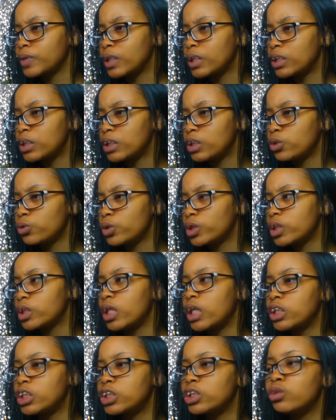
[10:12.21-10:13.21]
Is she in Georgia?
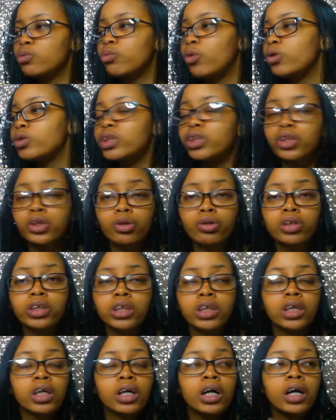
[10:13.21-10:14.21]
Yeah, she's in Walton,
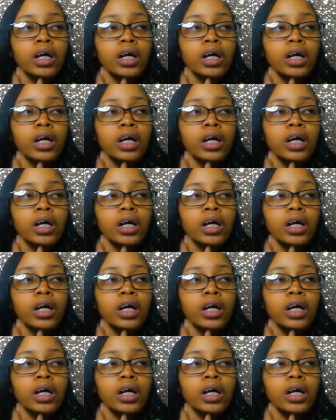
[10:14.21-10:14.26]
Georgia,